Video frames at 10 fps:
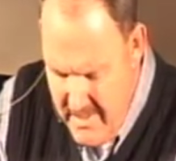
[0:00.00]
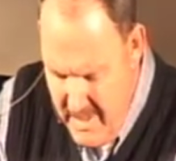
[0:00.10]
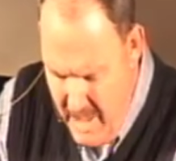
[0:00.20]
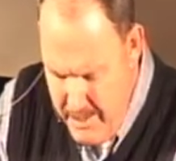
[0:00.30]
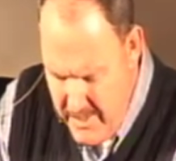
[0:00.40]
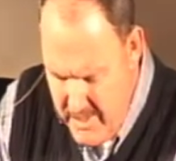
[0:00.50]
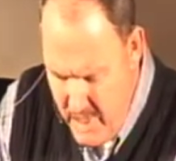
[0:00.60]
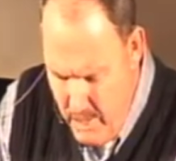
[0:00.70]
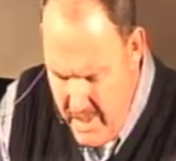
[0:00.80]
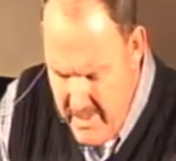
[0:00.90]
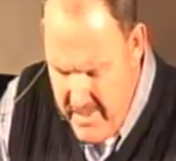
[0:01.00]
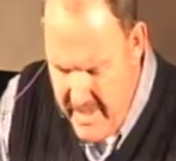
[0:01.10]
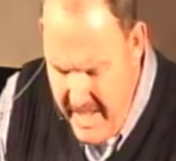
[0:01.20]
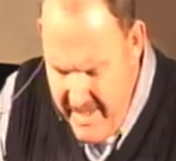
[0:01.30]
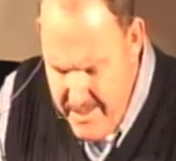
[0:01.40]
Help us to go under the
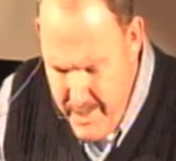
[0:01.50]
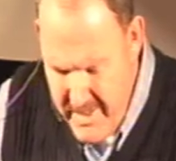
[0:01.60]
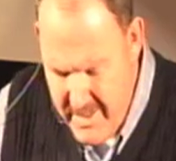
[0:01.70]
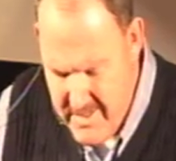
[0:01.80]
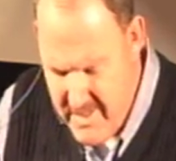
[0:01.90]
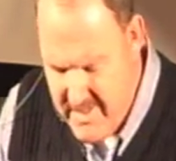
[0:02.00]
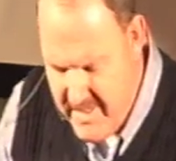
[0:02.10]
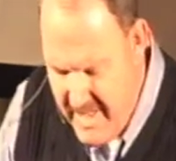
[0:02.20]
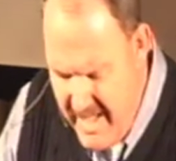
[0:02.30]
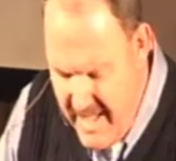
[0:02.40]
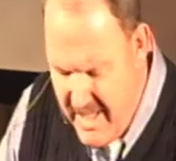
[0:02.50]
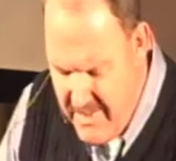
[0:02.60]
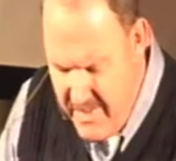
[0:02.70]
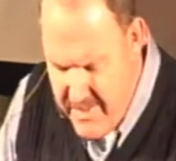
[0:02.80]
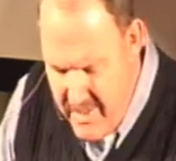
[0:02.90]
knife because it's in the hand
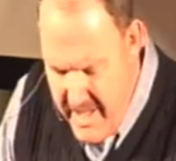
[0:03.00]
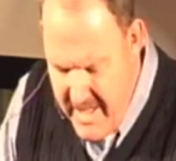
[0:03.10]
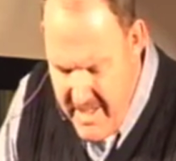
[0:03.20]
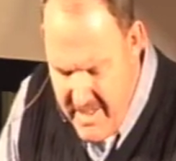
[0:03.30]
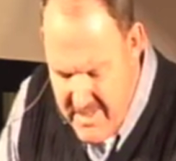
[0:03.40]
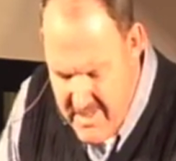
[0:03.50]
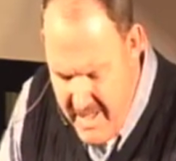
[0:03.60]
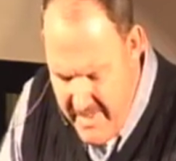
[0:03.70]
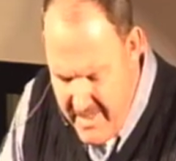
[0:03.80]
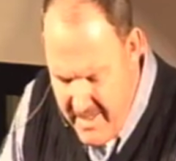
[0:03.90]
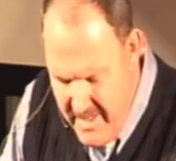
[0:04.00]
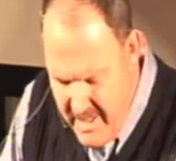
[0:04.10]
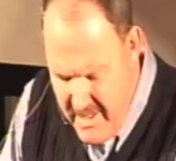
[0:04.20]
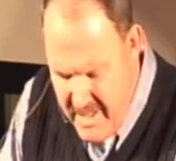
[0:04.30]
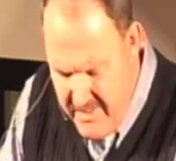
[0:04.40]
of a friend. It's not the
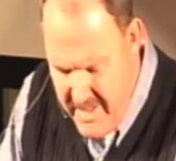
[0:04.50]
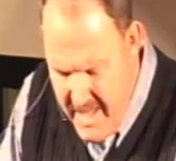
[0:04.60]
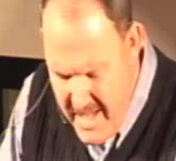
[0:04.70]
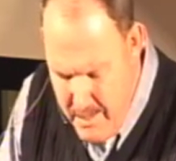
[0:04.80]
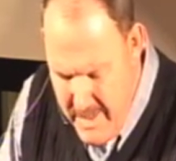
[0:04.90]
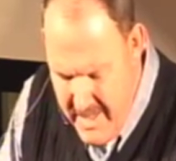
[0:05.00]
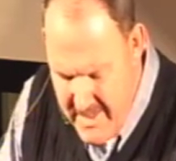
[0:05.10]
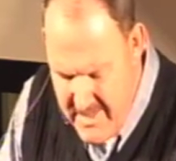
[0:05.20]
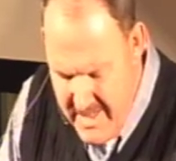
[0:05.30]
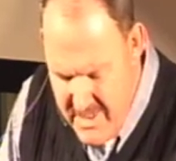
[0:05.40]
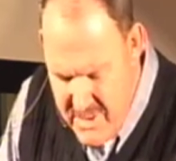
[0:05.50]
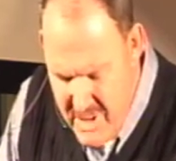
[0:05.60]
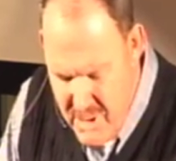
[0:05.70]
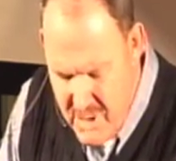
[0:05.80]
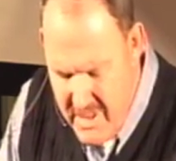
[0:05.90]
cut of an enemy, it's the
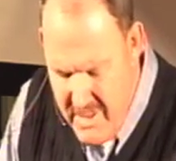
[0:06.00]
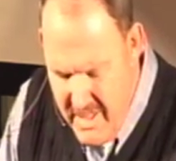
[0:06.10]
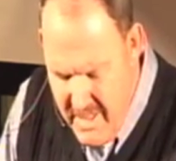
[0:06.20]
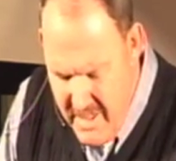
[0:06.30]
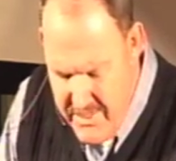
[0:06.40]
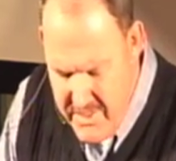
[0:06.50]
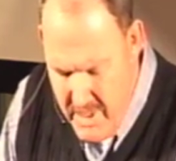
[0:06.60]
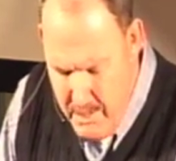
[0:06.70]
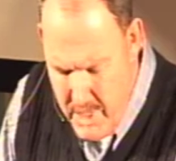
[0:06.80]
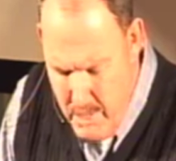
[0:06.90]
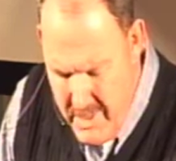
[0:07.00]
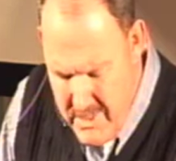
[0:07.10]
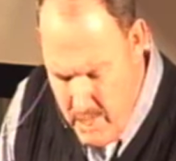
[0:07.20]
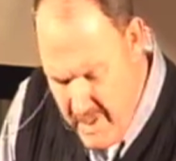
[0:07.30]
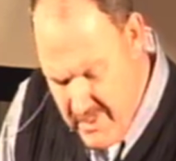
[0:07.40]
incision of someone who
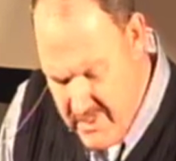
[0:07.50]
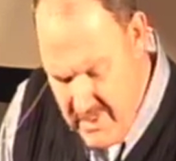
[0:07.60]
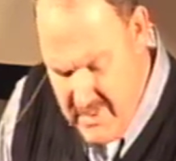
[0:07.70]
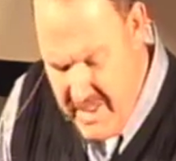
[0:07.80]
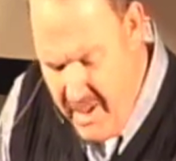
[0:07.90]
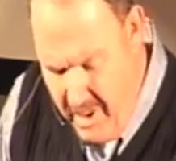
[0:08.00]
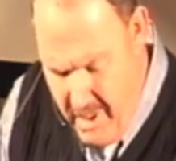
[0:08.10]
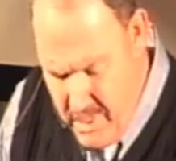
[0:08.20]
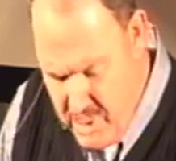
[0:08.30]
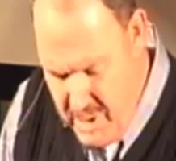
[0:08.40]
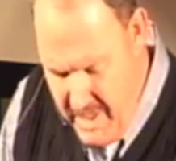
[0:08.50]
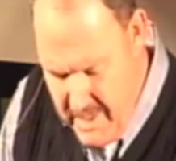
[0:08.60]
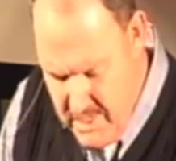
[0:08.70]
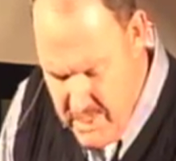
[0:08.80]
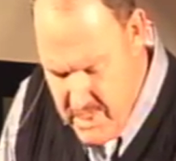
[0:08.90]
wants, wants to see a heart
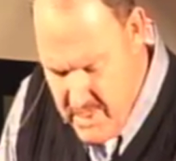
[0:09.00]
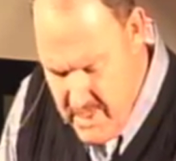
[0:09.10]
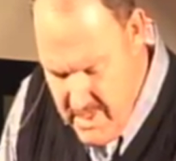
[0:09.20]
change.